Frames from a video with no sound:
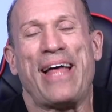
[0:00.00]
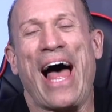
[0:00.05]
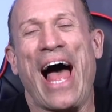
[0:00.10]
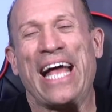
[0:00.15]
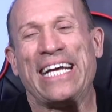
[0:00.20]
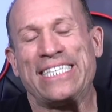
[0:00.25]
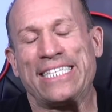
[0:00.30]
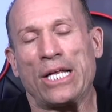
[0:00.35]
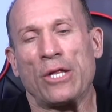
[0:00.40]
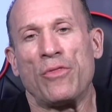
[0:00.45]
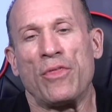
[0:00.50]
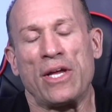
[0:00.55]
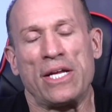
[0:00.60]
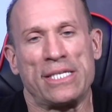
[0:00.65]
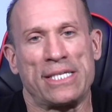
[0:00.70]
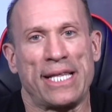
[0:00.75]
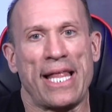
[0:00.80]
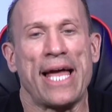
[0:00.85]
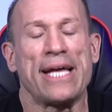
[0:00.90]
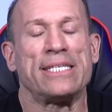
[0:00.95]
I still think
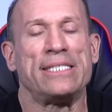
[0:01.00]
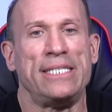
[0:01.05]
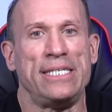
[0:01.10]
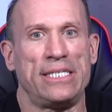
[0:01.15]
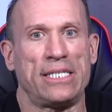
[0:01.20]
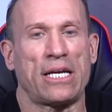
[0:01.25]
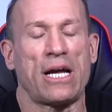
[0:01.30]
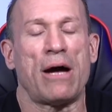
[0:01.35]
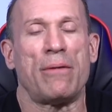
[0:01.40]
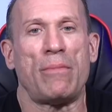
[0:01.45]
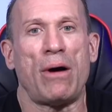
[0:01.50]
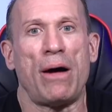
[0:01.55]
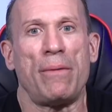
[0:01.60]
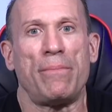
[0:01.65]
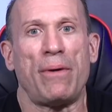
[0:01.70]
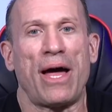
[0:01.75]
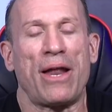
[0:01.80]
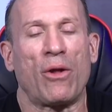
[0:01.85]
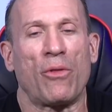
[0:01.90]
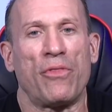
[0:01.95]
his legs need to come
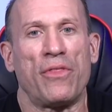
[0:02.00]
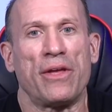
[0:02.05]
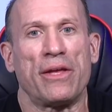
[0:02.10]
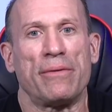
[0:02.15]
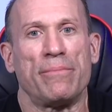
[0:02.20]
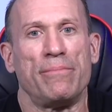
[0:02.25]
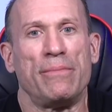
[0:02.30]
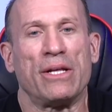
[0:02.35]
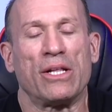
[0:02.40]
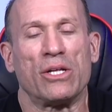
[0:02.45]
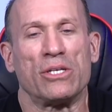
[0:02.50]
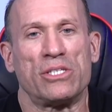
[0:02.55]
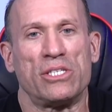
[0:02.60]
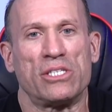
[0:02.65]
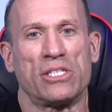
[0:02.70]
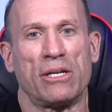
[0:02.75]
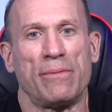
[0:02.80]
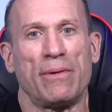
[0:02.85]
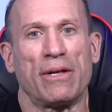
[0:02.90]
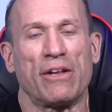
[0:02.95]
up. I don't think Milos is
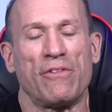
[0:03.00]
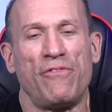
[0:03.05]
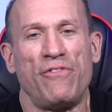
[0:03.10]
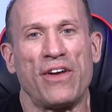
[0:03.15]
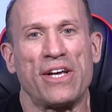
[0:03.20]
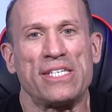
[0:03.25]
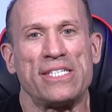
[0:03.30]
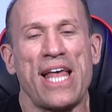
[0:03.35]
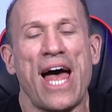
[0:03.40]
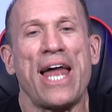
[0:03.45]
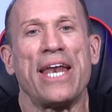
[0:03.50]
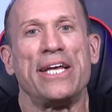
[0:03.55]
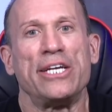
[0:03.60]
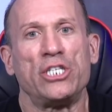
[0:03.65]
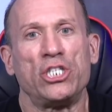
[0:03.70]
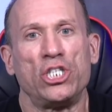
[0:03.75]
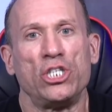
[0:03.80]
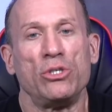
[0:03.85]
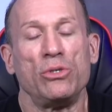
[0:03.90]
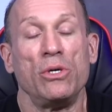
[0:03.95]
going to be able to fix that
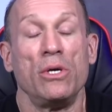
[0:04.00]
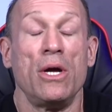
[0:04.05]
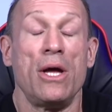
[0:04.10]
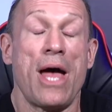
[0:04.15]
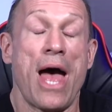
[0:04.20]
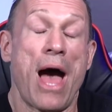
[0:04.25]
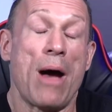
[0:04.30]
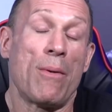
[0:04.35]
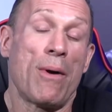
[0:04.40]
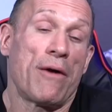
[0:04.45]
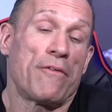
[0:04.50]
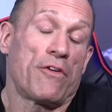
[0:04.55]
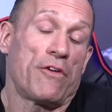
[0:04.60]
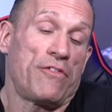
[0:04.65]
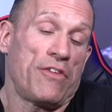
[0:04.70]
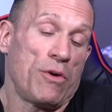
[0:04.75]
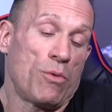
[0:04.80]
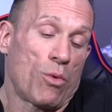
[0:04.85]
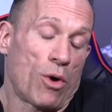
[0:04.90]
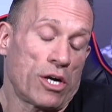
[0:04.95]
issue. However, if
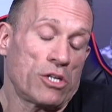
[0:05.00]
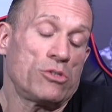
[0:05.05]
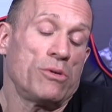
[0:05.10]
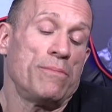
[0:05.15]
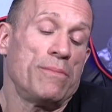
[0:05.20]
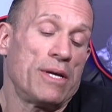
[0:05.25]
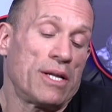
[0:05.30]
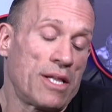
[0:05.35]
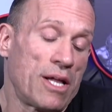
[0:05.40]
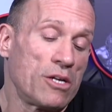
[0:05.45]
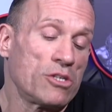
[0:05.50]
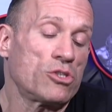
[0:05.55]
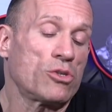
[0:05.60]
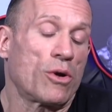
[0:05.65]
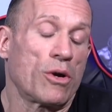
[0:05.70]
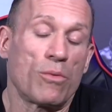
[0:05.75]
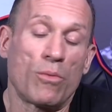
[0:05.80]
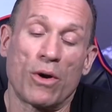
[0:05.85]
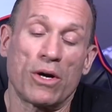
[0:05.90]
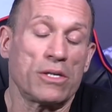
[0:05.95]
he works with Milos, or
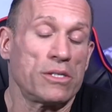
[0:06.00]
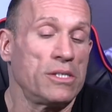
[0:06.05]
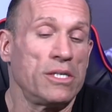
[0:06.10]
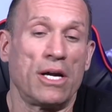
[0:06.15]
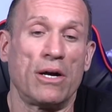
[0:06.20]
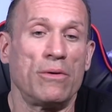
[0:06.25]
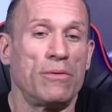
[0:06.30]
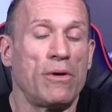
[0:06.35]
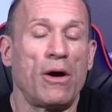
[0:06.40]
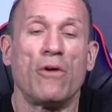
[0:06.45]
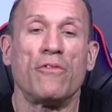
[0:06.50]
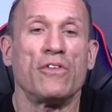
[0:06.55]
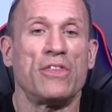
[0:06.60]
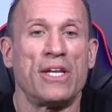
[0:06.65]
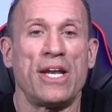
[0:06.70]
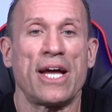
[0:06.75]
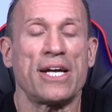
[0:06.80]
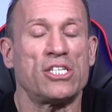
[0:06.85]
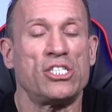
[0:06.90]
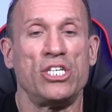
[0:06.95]
he works, you know, over the
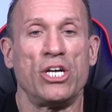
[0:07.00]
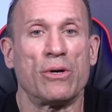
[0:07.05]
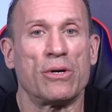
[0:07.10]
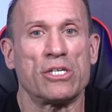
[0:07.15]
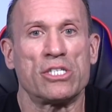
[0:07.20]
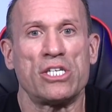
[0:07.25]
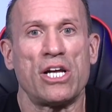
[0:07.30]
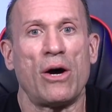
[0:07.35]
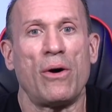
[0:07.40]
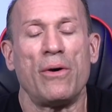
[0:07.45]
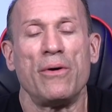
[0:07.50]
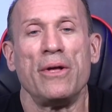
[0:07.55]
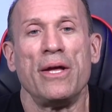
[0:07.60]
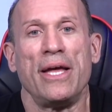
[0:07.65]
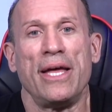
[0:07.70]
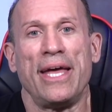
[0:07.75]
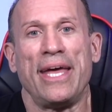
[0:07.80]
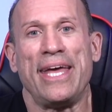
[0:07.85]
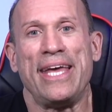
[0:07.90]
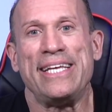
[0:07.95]
next year or so,
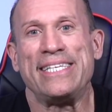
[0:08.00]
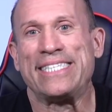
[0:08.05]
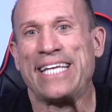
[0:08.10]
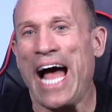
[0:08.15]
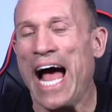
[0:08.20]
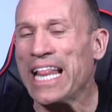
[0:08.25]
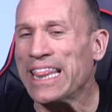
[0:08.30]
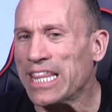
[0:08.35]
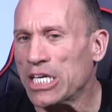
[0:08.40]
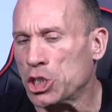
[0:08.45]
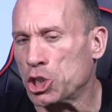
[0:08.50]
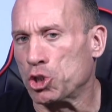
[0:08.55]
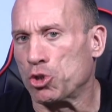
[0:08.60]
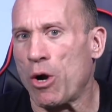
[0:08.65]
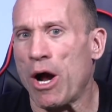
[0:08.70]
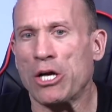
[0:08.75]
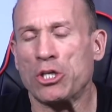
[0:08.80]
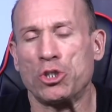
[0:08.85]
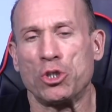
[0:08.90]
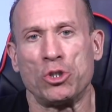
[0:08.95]
he's got the
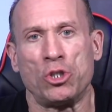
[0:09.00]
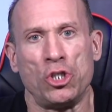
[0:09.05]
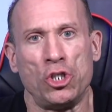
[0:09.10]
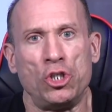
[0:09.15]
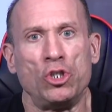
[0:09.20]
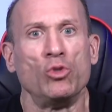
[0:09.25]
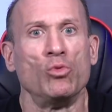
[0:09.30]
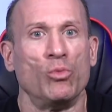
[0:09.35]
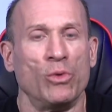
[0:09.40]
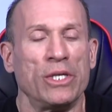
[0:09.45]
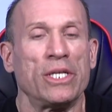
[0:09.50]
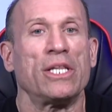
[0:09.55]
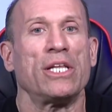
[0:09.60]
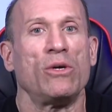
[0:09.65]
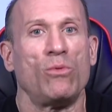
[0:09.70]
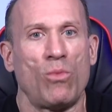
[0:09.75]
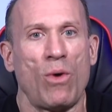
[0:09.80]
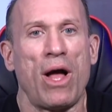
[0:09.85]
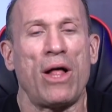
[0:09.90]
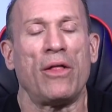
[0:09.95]
structure to do really
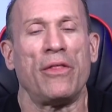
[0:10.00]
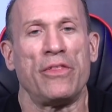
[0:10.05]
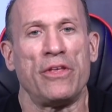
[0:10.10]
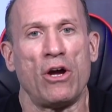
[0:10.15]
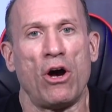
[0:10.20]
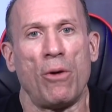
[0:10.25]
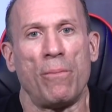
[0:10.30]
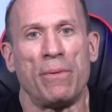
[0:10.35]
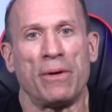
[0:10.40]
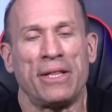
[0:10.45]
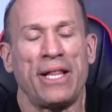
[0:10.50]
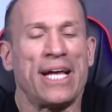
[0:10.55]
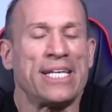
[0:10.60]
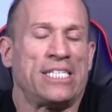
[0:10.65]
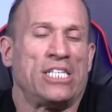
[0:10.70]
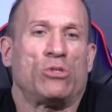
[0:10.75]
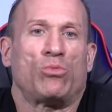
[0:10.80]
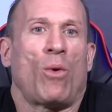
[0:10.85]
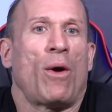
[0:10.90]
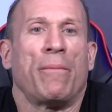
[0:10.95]
well in the open class.
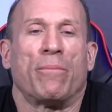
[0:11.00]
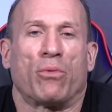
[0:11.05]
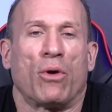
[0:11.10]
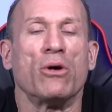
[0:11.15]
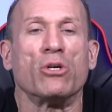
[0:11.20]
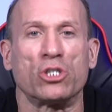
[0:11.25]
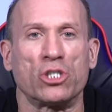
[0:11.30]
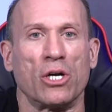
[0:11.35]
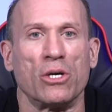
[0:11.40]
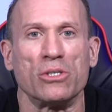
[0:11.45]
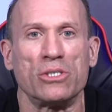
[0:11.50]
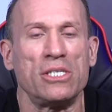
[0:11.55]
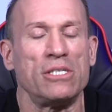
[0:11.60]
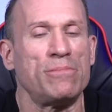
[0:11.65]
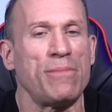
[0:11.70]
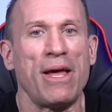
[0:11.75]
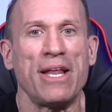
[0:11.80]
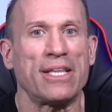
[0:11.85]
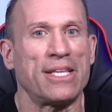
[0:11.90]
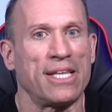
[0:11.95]
He's won pro shows. He's
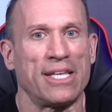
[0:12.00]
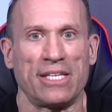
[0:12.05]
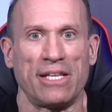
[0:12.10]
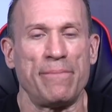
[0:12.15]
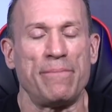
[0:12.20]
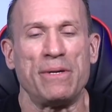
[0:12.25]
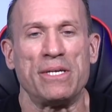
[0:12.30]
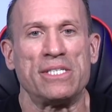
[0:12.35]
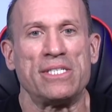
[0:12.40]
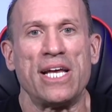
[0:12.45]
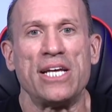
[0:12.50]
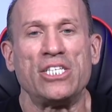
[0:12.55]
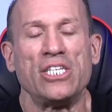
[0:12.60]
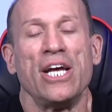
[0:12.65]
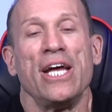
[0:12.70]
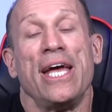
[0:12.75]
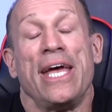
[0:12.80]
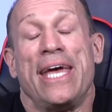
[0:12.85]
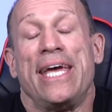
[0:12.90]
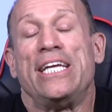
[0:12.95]
made it to the Olympia stage.
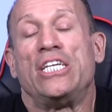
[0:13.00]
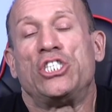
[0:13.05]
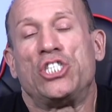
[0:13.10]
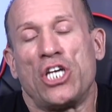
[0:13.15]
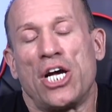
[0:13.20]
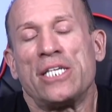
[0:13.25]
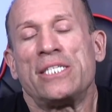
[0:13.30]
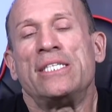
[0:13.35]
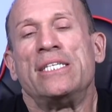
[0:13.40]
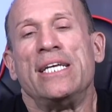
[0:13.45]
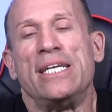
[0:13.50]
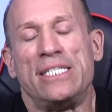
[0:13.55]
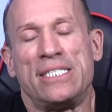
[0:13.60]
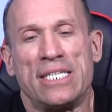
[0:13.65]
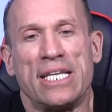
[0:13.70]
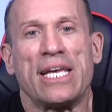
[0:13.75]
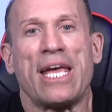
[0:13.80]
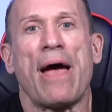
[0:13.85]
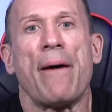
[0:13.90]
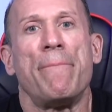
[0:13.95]
He just needs
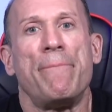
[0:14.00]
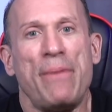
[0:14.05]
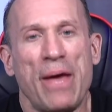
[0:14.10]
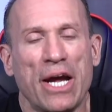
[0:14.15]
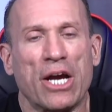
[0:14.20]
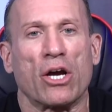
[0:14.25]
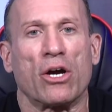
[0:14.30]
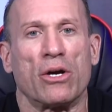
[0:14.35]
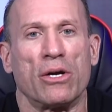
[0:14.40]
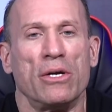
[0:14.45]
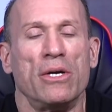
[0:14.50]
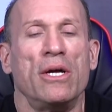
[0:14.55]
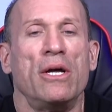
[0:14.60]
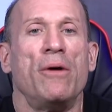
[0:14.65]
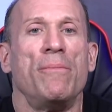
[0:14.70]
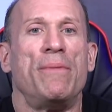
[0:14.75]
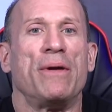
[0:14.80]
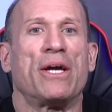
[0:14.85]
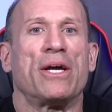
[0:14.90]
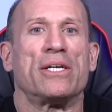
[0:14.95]
to get bigger,
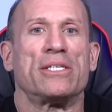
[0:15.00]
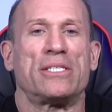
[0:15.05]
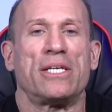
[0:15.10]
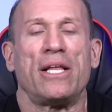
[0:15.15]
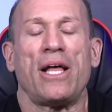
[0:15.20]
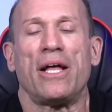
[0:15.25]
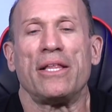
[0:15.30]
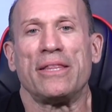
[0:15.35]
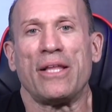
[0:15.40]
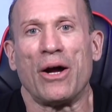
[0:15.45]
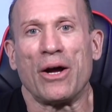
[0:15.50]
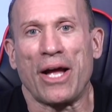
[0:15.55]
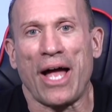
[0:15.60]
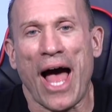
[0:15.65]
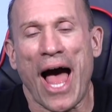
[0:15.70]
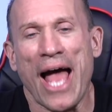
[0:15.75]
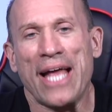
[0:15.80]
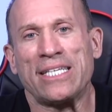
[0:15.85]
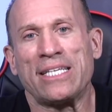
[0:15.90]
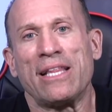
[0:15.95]
because the
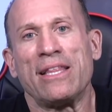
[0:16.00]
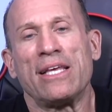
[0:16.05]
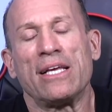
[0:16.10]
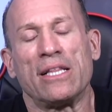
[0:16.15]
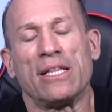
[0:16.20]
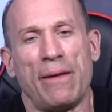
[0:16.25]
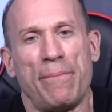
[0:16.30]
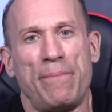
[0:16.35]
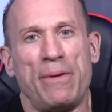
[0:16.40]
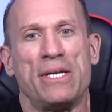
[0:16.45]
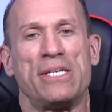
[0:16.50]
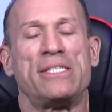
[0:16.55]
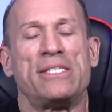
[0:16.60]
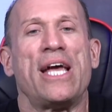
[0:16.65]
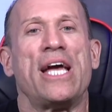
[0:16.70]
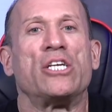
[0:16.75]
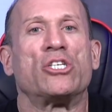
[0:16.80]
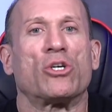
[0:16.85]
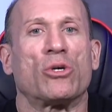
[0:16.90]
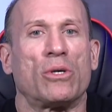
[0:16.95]
guys on the Olympia
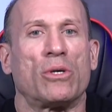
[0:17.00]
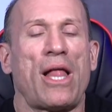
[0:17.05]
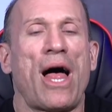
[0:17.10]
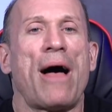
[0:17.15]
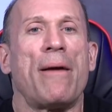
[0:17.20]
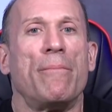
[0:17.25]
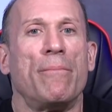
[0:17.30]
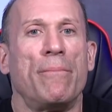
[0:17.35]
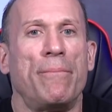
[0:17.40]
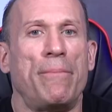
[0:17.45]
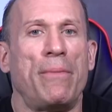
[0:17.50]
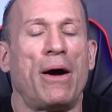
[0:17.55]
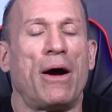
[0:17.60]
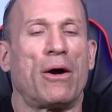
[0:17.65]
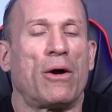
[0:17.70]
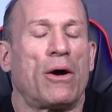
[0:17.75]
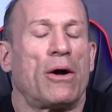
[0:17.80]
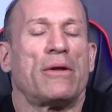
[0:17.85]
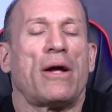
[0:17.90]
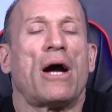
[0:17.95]
stage
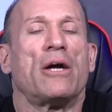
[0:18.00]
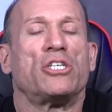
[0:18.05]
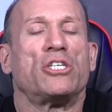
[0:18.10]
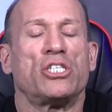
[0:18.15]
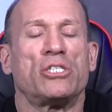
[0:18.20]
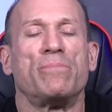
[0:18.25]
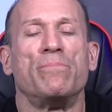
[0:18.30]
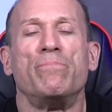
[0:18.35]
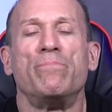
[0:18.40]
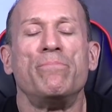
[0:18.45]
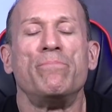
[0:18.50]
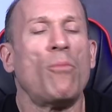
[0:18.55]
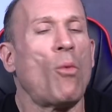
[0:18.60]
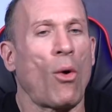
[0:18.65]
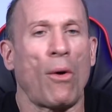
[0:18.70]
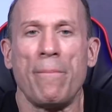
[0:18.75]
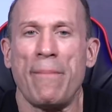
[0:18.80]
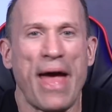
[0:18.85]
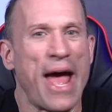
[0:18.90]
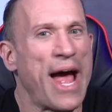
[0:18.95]
are just
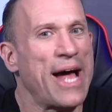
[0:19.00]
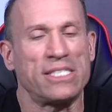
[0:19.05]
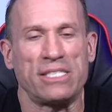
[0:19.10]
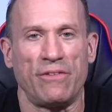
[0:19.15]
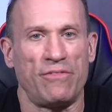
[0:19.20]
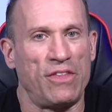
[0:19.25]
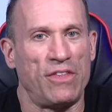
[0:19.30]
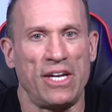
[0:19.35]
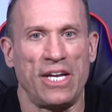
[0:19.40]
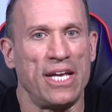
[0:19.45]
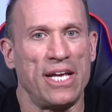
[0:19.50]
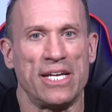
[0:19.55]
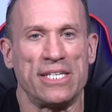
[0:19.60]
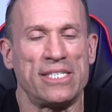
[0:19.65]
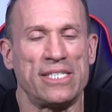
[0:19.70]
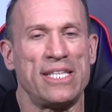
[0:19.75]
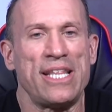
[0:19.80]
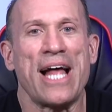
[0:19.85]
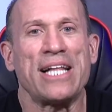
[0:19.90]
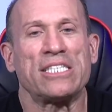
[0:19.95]
more massive than he is,
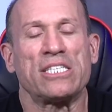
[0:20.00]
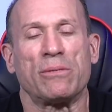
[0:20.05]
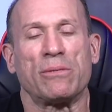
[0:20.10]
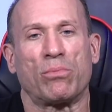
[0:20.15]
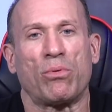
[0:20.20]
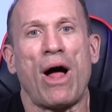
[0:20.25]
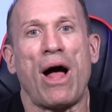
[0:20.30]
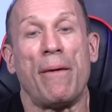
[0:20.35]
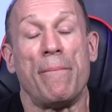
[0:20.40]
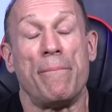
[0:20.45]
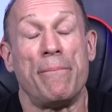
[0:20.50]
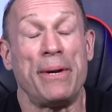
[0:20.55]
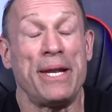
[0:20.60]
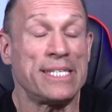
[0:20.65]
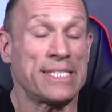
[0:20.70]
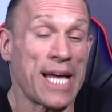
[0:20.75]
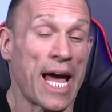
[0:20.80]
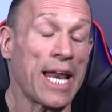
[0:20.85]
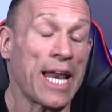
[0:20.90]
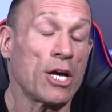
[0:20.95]
and that's the problem. But
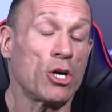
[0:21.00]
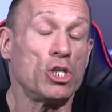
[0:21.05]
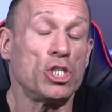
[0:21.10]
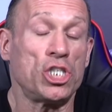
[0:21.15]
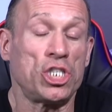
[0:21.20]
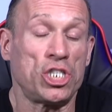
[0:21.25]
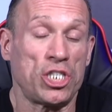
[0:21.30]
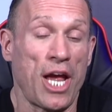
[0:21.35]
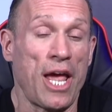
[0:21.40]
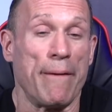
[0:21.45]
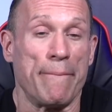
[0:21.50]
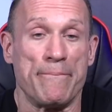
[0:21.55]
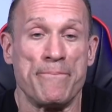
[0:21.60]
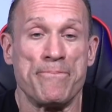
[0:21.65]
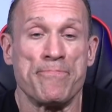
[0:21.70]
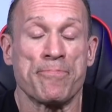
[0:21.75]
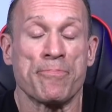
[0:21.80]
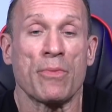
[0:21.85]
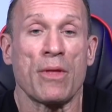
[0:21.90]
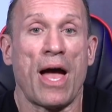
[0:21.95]
he's got a good shape,
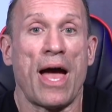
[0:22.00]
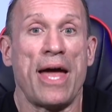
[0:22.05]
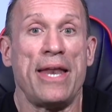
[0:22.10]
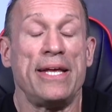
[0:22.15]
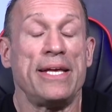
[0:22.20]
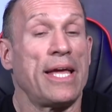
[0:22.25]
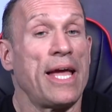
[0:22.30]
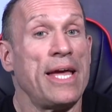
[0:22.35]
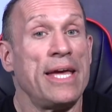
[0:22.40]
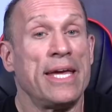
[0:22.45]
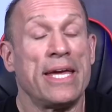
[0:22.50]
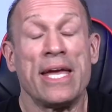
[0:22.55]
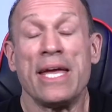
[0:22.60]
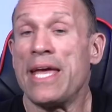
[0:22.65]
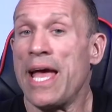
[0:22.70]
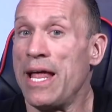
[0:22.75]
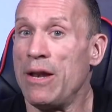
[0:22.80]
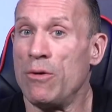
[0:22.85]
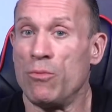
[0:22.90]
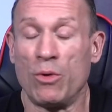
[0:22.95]
and he can
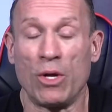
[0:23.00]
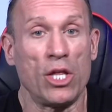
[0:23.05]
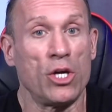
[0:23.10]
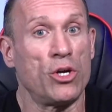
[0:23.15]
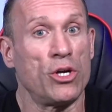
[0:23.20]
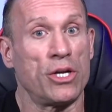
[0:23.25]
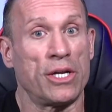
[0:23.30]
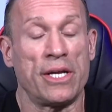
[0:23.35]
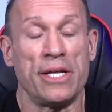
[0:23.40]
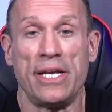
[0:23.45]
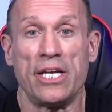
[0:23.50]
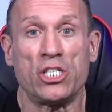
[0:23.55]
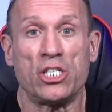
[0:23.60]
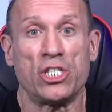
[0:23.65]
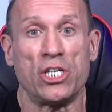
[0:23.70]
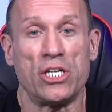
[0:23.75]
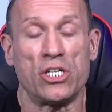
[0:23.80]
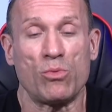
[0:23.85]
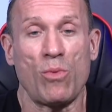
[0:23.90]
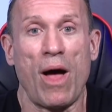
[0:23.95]
get in really good
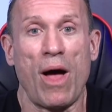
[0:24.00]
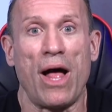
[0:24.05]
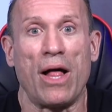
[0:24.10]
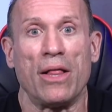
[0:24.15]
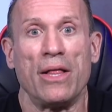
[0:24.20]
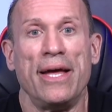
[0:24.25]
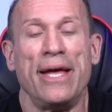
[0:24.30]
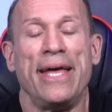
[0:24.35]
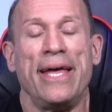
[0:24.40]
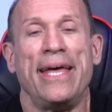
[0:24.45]
condition as well.